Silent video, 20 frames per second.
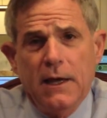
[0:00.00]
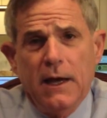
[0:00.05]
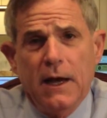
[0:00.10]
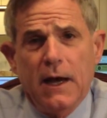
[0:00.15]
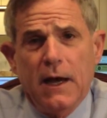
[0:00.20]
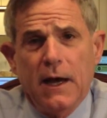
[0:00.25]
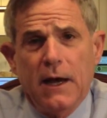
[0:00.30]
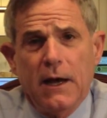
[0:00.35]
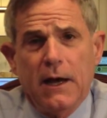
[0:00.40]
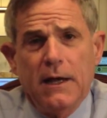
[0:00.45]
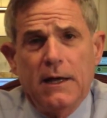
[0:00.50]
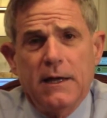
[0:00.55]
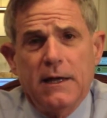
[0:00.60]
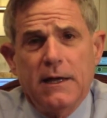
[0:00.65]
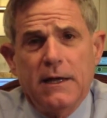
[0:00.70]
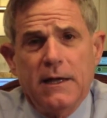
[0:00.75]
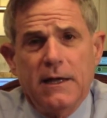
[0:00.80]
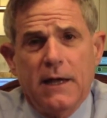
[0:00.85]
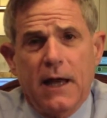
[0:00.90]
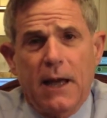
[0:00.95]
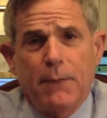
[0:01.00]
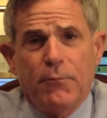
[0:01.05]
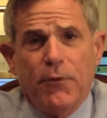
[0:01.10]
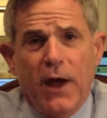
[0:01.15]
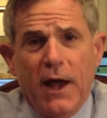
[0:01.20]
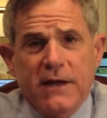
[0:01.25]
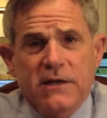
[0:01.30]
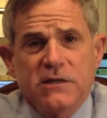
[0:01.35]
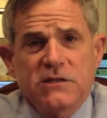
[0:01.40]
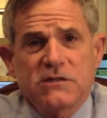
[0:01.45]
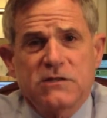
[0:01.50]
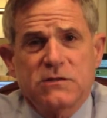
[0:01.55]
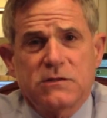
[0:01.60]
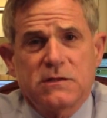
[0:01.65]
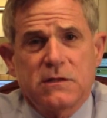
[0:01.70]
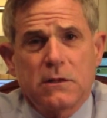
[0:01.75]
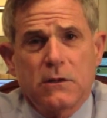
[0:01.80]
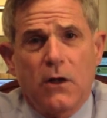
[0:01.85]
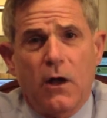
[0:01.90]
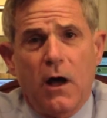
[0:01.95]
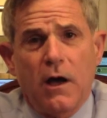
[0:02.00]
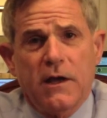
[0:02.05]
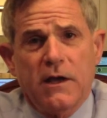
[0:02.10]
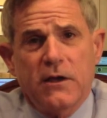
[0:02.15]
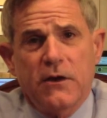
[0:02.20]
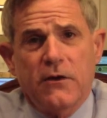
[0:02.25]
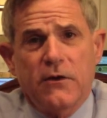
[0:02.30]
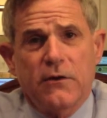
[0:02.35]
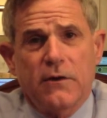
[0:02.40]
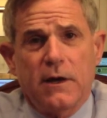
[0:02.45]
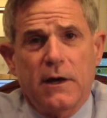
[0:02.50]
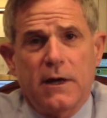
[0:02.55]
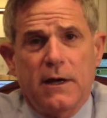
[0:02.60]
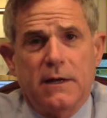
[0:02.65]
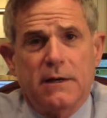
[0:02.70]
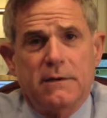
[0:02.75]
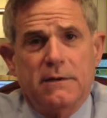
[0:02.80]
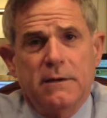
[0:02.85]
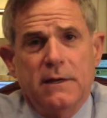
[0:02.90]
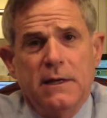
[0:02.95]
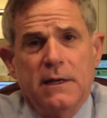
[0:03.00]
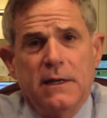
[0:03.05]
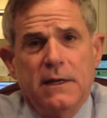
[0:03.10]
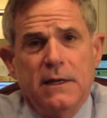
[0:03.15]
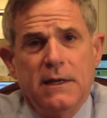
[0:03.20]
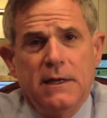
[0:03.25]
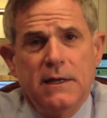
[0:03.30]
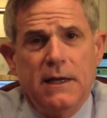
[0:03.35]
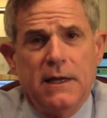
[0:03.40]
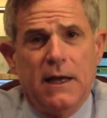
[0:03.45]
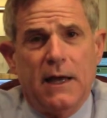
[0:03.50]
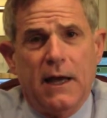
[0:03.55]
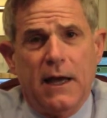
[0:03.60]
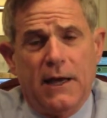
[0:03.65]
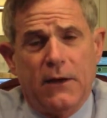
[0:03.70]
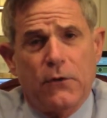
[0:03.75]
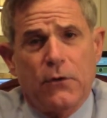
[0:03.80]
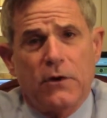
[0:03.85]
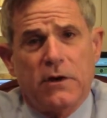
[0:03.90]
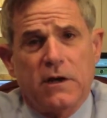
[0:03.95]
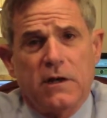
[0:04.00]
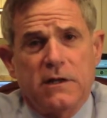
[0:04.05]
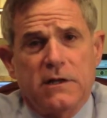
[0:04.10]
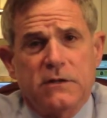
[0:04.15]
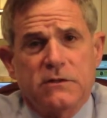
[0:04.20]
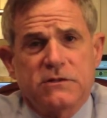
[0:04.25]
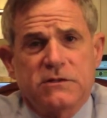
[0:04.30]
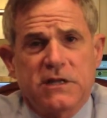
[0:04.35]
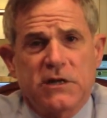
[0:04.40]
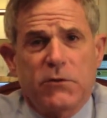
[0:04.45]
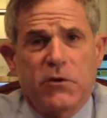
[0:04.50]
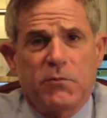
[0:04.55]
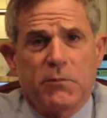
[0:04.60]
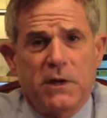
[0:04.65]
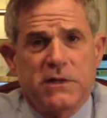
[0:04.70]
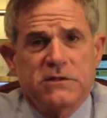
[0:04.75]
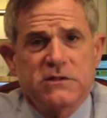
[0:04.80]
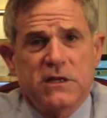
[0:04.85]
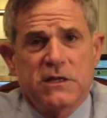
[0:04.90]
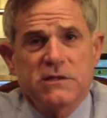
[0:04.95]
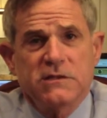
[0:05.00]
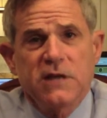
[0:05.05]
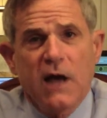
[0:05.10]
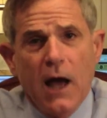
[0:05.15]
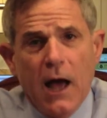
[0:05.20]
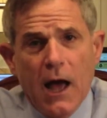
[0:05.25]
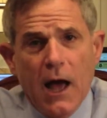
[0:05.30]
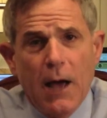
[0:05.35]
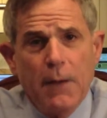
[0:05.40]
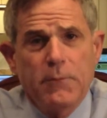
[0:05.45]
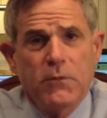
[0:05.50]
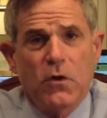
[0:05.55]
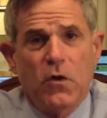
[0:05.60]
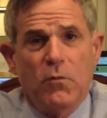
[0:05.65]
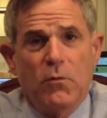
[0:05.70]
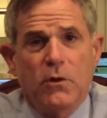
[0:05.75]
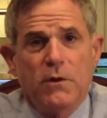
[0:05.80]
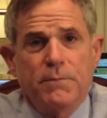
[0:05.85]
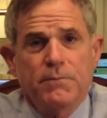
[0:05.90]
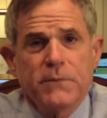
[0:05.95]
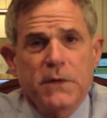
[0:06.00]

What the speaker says: I practice law here at Oregon Legal Center with my son Tom Noble,